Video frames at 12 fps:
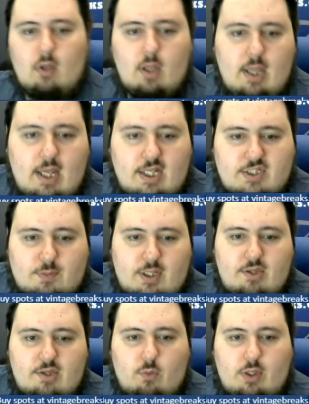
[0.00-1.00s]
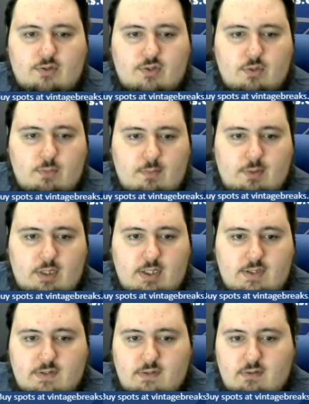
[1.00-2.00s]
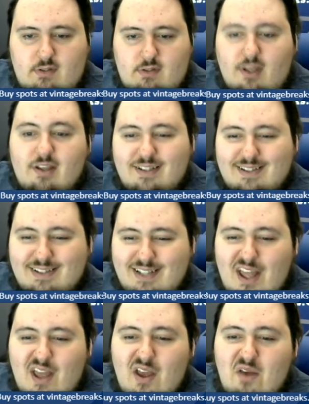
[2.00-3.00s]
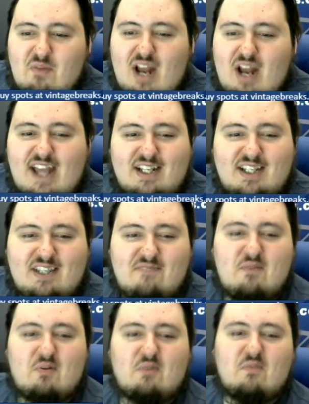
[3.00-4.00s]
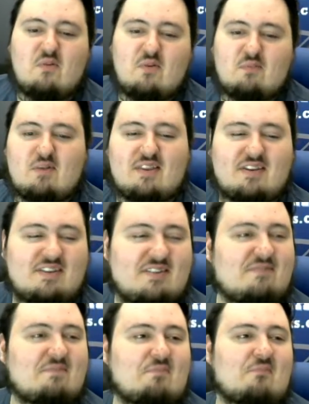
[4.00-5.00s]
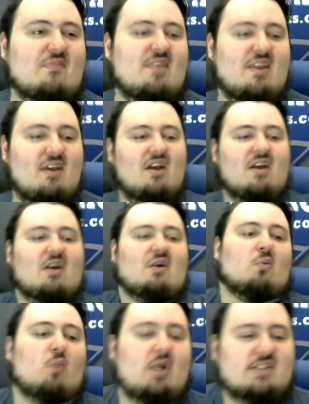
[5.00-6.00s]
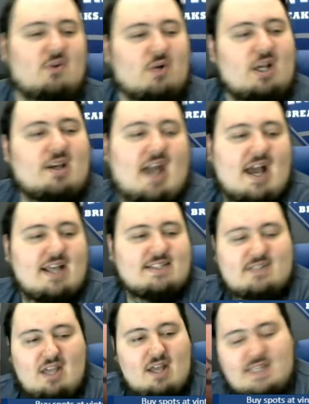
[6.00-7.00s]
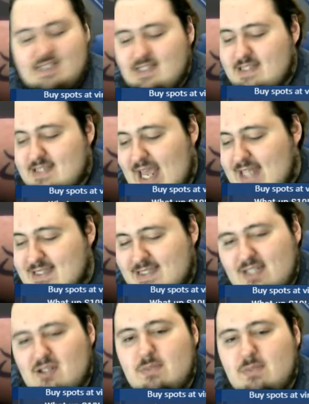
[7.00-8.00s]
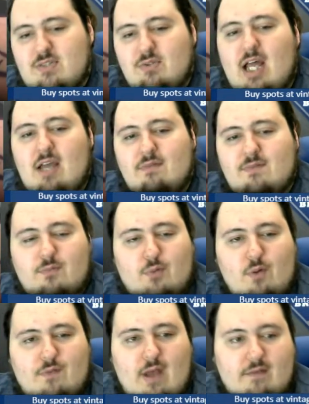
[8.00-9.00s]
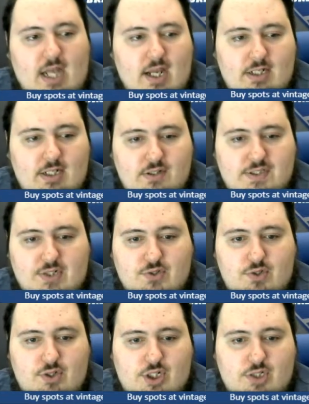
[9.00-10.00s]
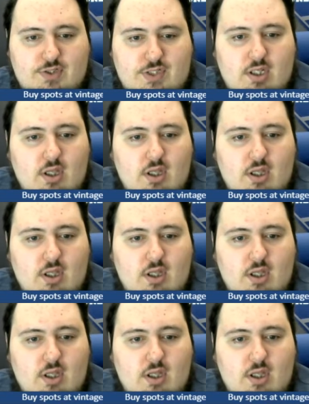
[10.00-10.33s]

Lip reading: Explain the wheel to me, please. Brad, give me one moment, brother. What's going on, guys? This is S10 coming to you live from the 459 here in Central New Jersey.